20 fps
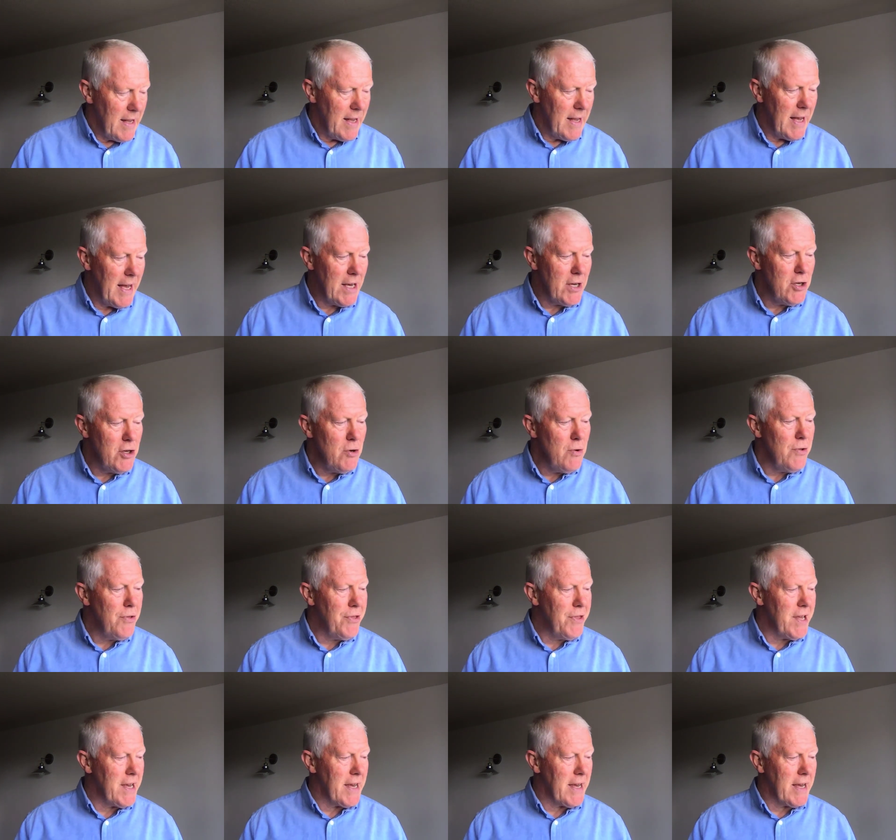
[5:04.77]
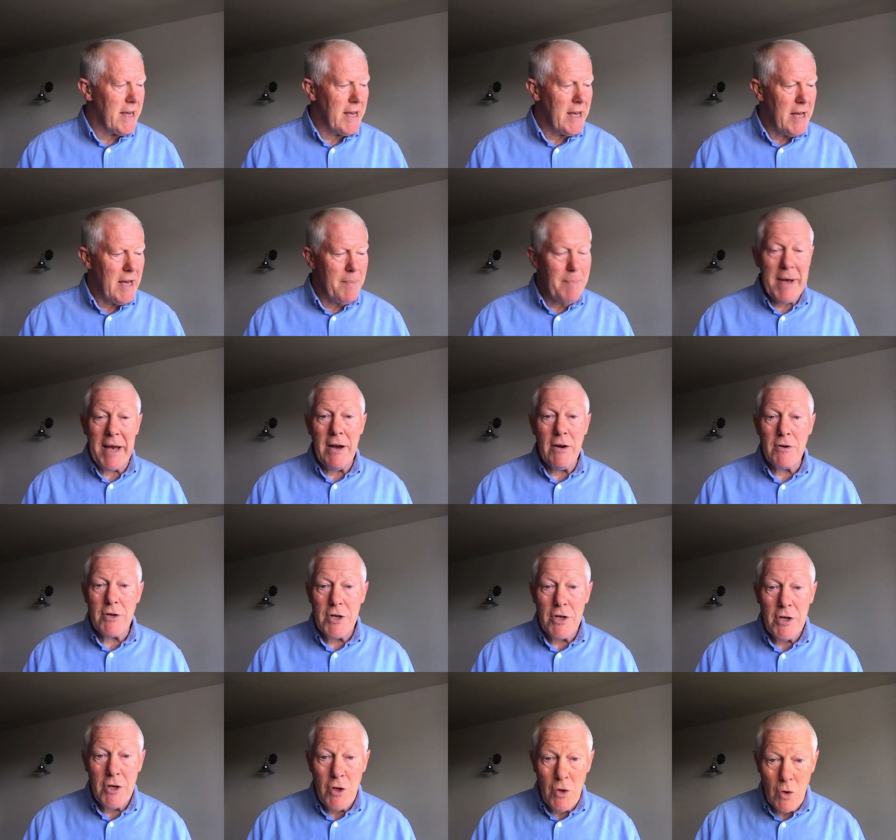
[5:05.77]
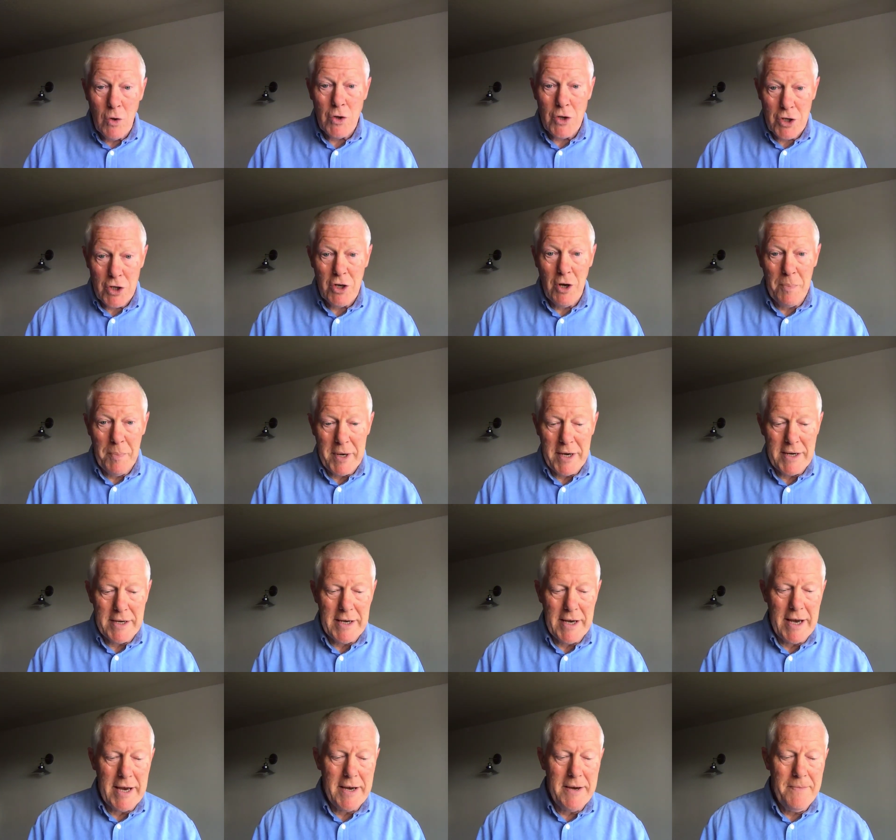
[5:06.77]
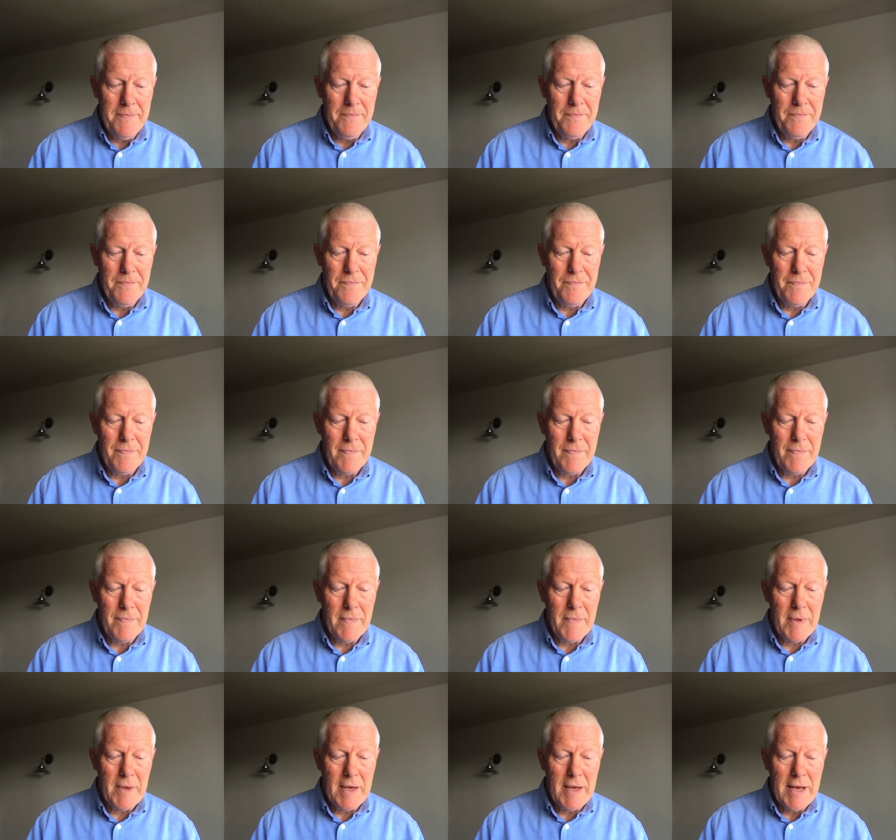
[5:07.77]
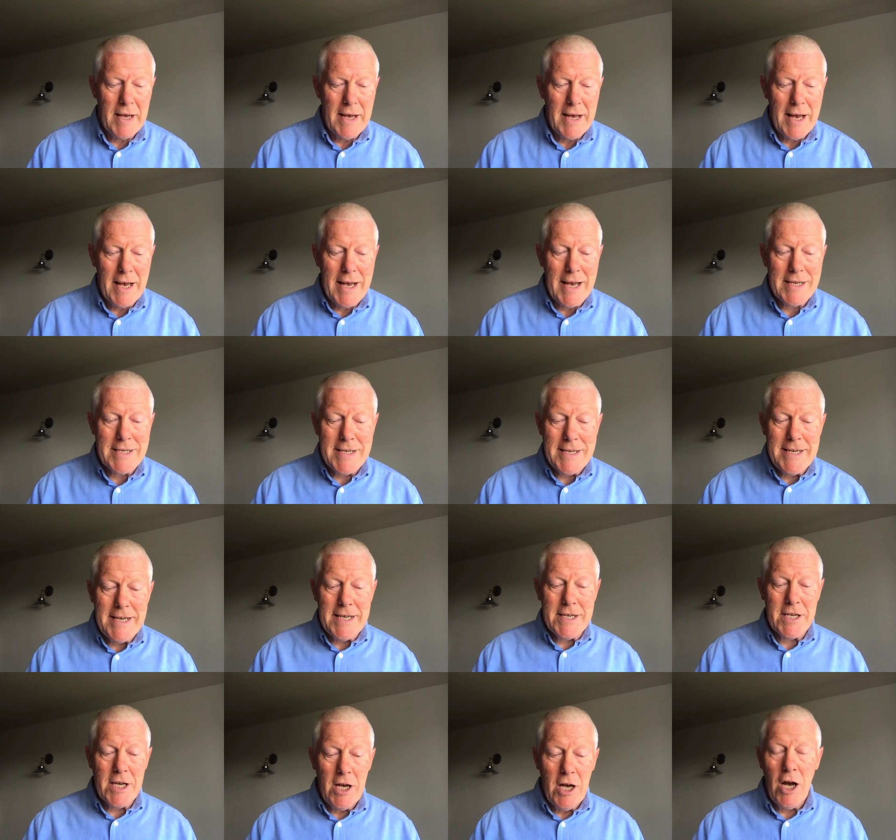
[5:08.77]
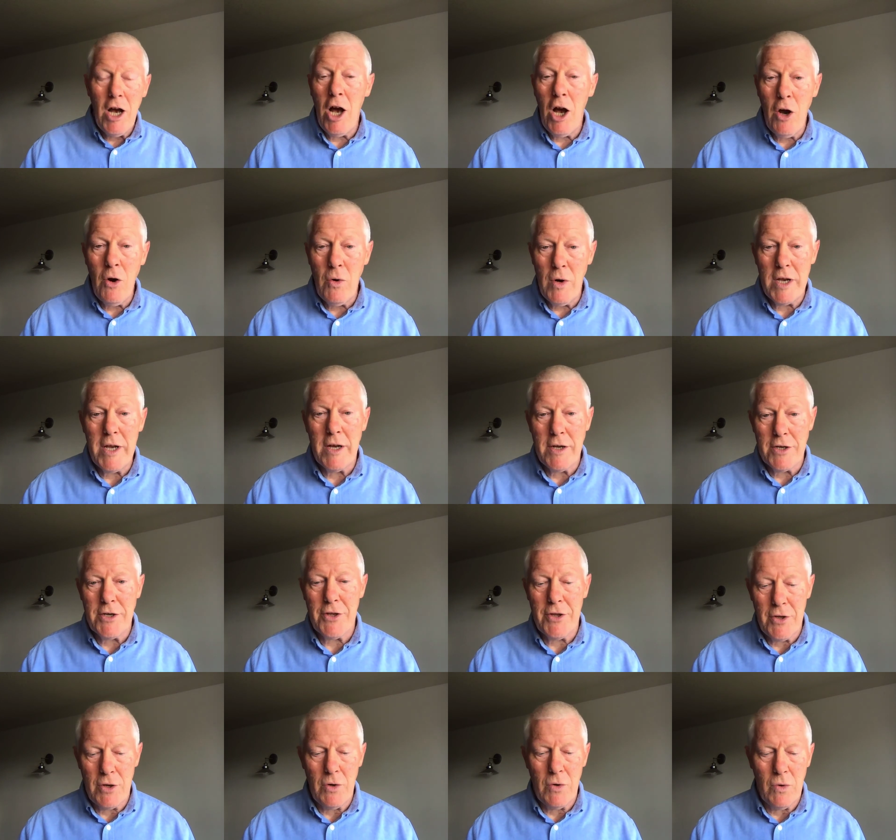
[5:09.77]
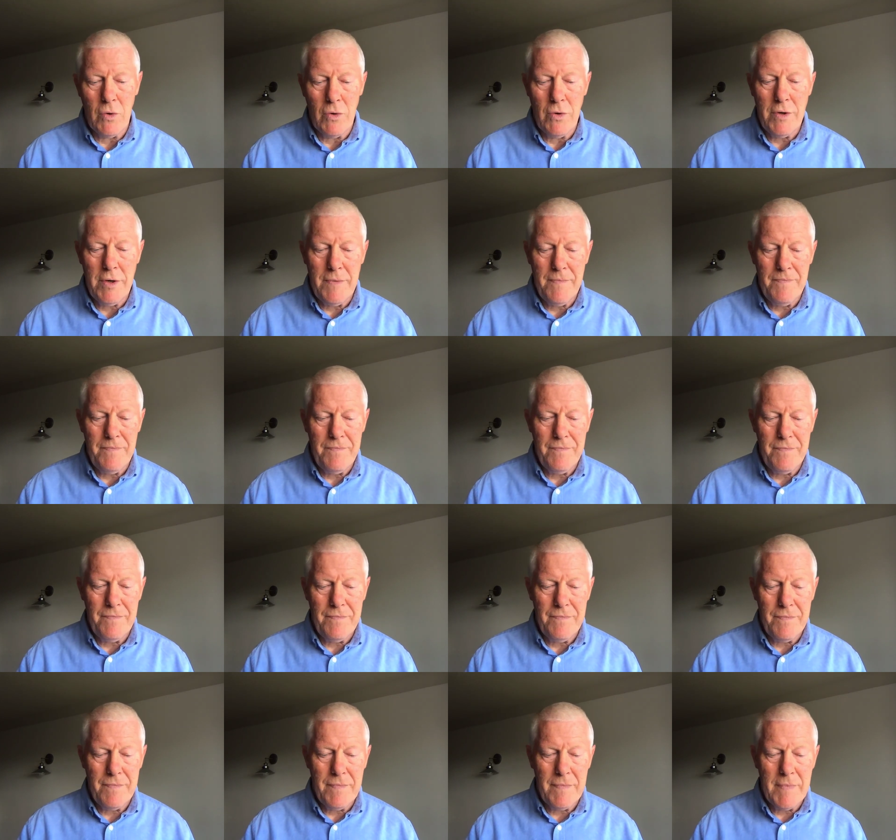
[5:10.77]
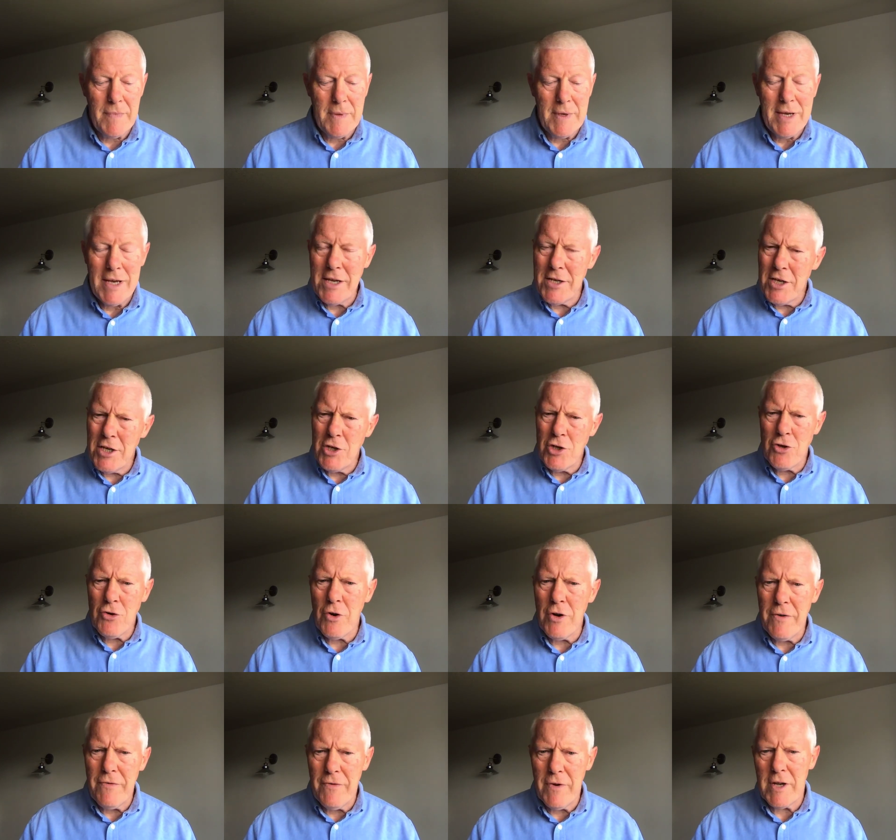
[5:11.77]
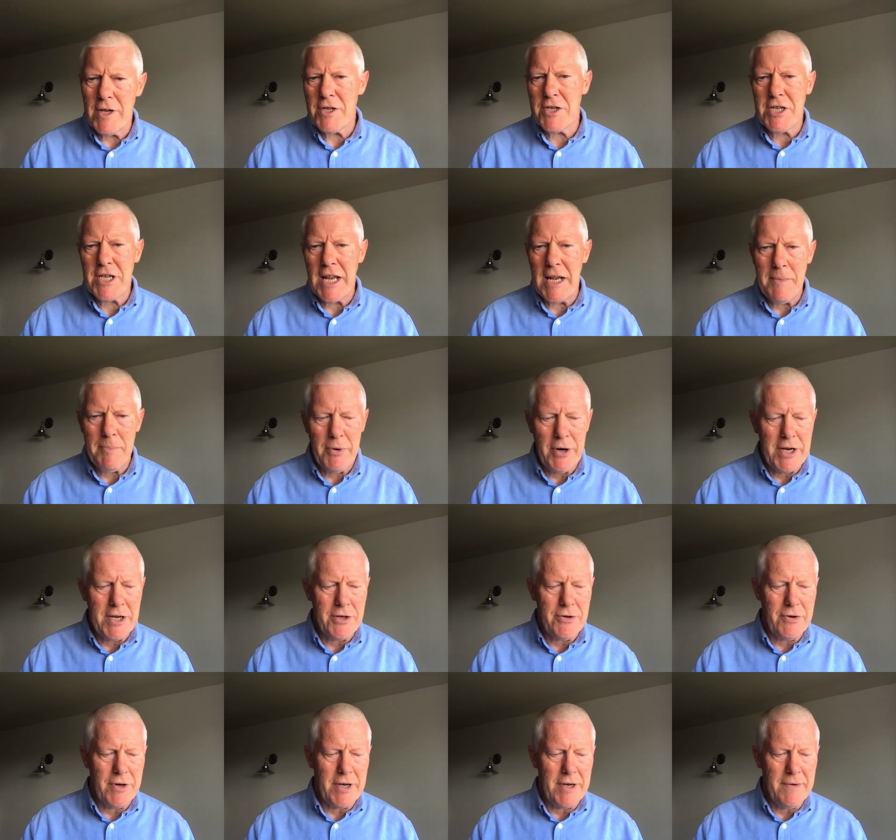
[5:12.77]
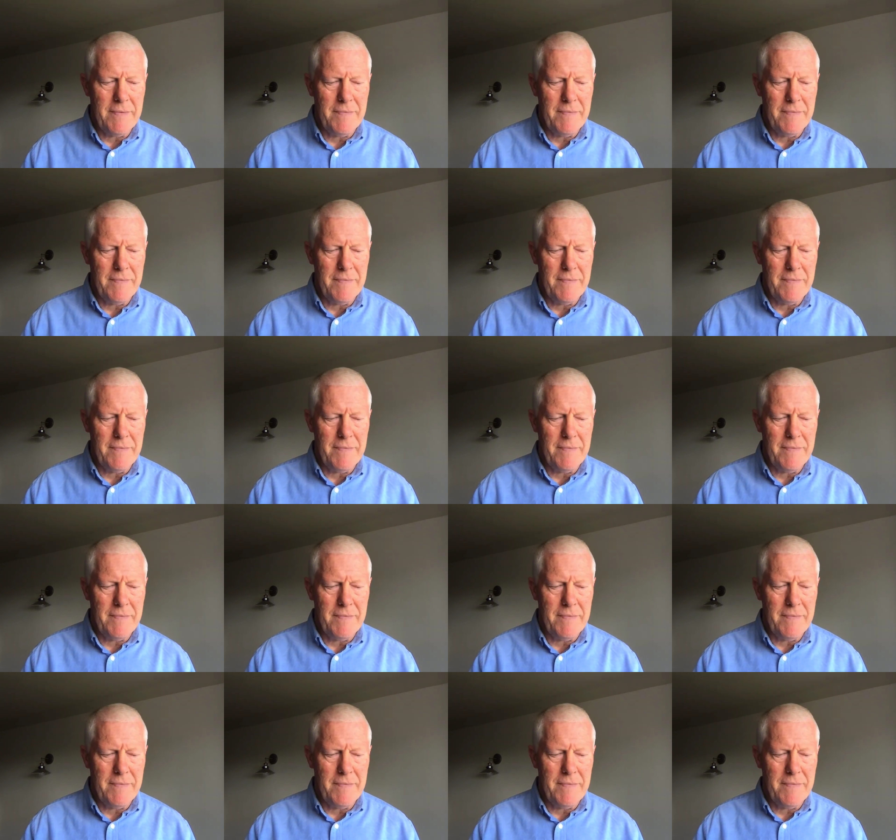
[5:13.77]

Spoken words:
As you think about your stopping day, as it is holy unto the Lord, is it joyful and celebratory?